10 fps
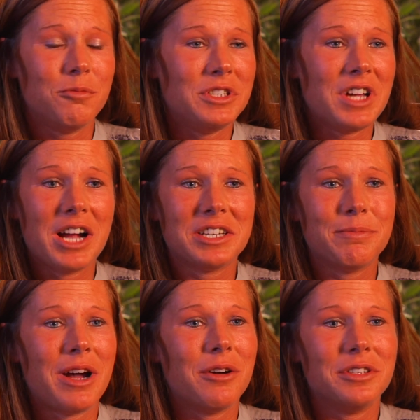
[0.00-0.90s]
We talked
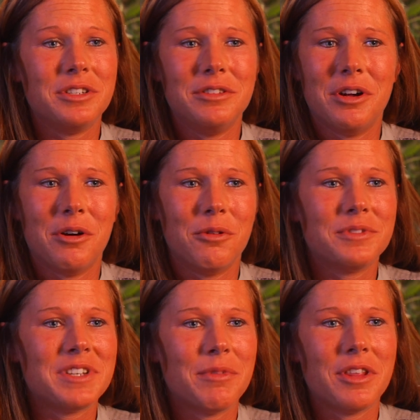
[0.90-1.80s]
about,
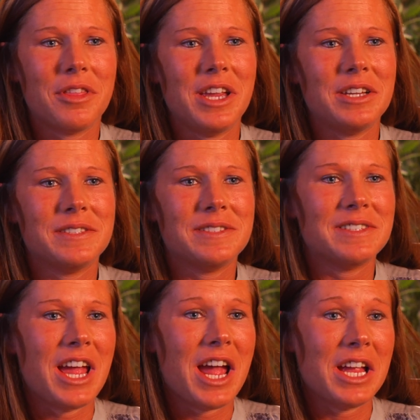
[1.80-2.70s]
some of the things
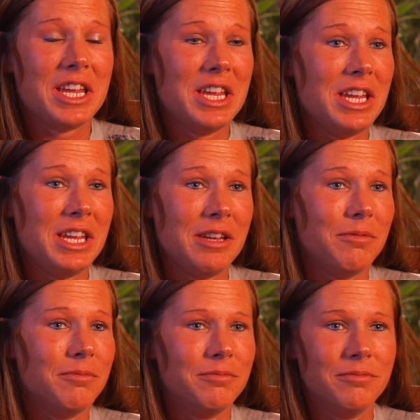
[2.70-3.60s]
that he
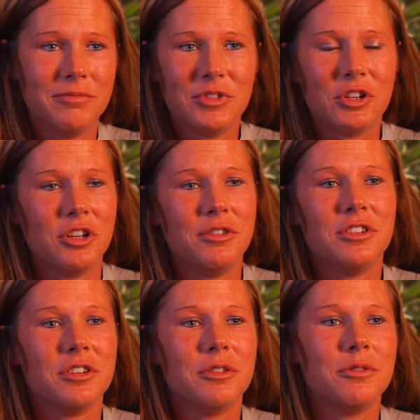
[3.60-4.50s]
could
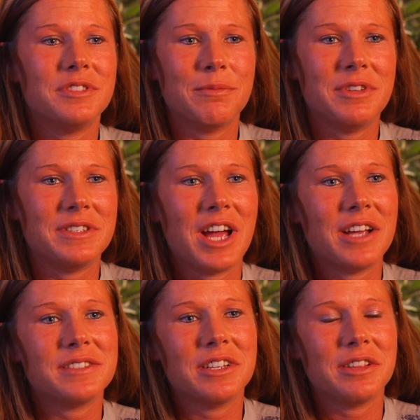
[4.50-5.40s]
do, some of the
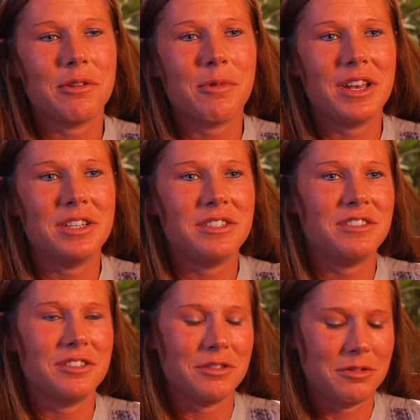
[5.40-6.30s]
tests that they wanted to
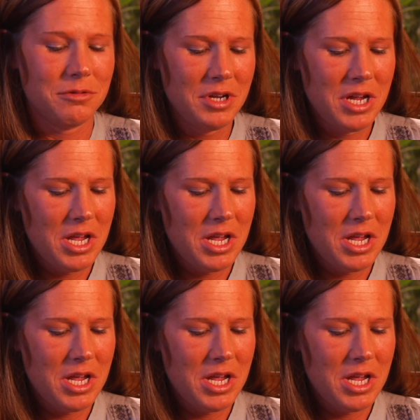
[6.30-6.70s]
do.